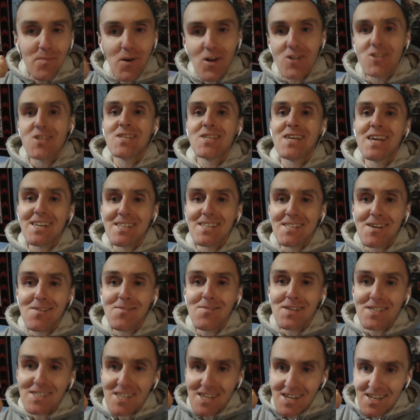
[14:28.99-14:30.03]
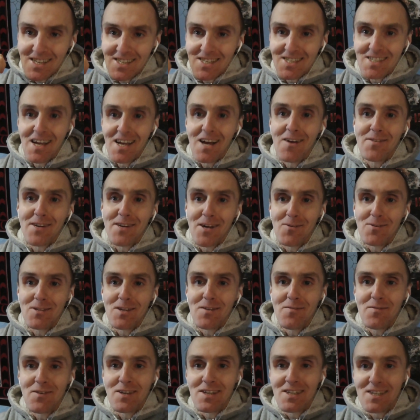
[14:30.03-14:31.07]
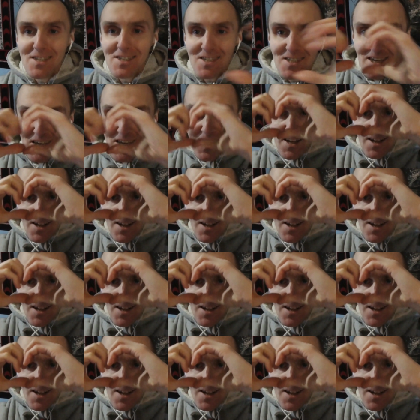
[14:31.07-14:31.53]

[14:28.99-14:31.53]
purge negativity and starve guilty feelings.